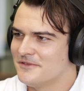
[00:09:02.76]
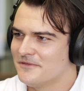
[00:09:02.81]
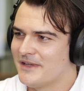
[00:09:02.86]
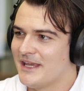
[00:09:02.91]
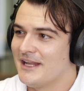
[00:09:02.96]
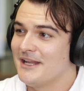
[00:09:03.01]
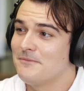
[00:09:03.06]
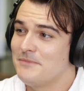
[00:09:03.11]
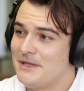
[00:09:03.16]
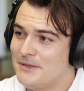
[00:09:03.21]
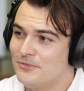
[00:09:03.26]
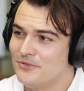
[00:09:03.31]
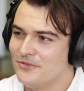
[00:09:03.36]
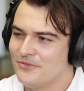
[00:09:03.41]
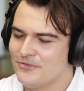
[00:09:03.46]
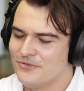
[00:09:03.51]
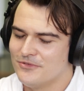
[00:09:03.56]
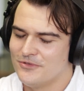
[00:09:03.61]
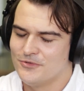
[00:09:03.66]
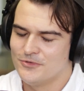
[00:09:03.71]
of getting people
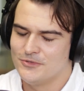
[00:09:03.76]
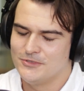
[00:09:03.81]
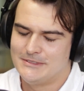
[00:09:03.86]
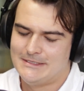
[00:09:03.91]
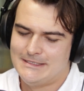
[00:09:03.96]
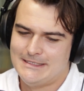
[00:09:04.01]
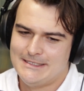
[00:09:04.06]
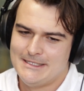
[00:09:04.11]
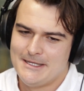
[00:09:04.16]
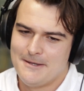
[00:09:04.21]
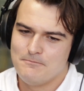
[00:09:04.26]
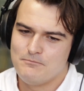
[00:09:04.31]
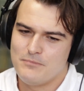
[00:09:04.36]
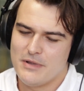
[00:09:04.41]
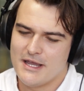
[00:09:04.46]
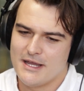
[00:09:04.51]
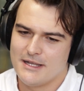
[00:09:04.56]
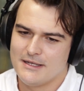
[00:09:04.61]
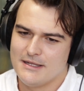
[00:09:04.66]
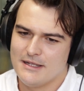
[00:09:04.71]
through the door.
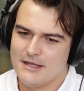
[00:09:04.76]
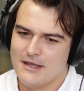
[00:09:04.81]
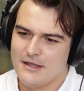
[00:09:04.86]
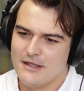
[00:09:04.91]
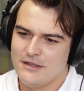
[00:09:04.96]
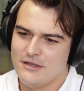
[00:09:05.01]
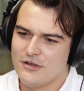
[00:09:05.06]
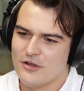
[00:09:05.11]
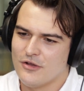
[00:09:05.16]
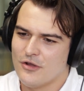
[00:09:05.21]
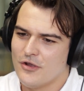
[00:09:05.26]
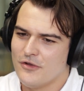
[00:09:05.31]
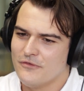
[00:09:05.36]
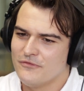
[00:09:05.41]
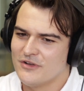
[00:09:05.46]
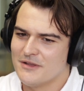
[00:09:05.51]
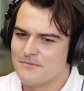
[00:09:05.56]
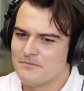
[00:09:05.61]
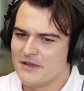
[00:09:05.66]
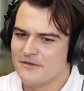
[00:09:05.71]
But
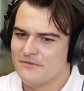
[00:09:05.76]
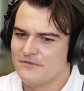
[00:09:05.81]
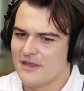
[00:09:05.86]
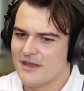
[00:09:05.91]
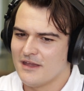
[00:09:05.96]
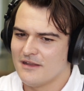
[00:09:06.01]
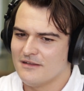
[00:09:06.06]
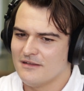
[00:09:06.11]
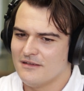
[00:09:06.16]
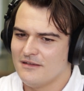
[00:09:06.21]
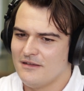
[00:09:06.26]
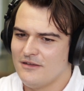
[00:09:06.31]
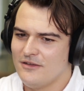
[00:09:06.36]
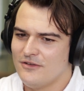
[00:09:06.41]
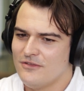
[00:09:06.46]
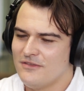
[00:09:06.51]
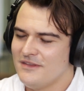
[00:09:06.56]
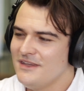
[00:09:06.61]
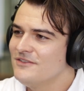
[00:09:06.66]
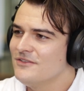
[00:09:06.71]
over and above that,
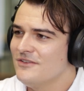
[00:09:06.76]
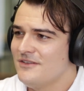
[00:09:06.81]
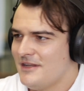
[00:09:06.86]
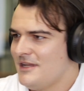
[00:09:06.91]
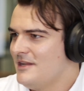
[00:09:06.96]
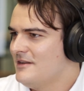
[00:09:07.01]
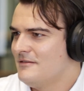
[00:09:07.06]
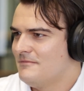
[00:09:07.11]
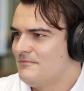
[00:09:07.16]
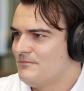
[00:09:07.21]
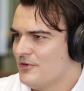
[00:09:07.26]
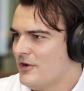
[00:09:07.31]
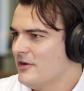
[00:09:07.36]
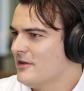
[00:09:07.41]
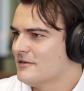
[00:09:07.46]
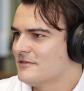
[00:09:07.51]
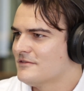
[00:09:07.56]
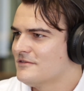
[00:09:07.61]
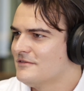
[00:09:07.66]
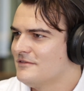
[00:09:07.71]
these are needed
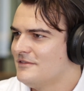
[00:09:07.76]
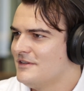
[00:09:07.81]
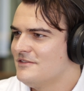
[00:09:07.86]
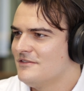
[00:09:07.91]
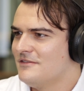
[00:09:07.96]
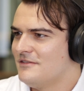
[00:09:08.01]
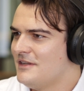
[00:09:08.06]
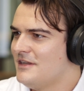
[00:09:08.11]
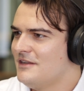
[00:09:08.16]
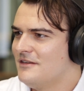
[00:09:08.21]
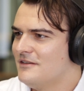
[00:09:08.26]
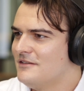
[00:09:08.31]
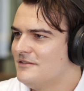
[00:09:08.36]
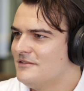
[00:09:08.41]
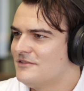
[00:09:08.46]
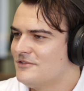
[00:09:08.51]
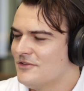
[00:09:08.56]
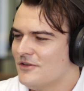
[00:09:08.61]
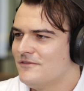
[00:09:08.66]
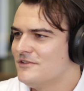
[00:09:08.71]
products. These are
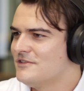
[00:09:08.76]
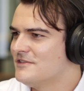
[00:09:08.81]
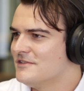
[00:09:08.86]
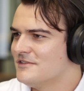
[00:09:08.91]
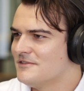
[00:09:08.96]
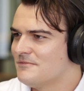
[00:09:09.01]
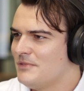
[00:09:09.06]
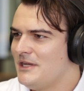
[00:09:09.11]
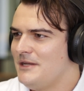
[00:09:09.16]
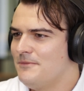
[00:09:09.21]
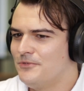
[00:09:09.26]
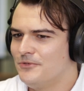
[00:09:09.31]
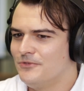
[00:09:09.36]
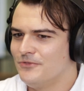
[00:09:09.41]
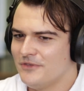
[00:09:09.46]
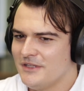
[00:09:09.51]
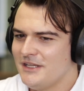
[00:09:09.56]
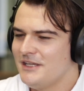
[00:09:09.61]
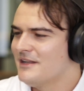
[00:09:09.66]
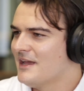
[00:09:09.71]
needed services. People
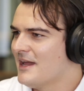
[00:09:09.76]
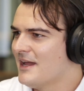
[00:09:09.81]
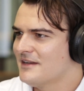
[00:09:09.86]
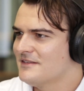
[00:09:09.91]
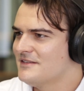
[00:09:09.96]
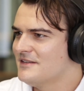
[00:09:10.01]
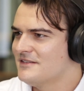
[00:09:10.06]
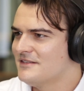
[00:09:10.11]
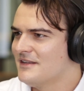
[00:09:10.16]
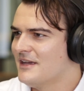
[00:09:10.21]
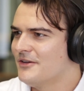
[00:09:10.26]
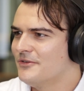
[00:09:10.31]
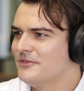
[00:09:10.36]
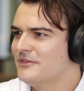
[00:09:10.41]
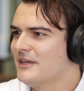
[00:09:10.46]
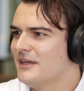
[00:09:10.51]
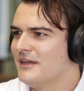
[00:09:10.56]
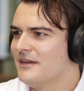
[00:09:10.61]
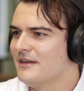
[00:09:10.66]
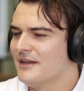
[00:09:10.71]
need access to
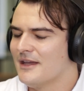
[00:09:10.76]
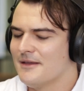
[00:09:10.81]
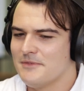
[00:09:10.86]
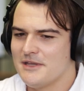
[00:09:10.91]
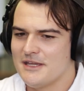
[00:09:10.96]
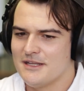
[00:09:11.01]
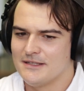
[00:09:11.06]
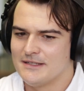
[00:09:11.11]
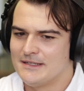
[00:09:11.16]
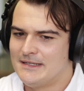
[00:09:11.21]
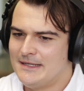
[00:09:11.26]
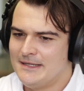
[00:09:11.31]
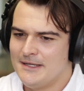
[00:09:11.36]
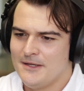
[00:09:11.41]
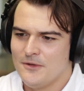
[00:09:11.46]
healthcare. I mean,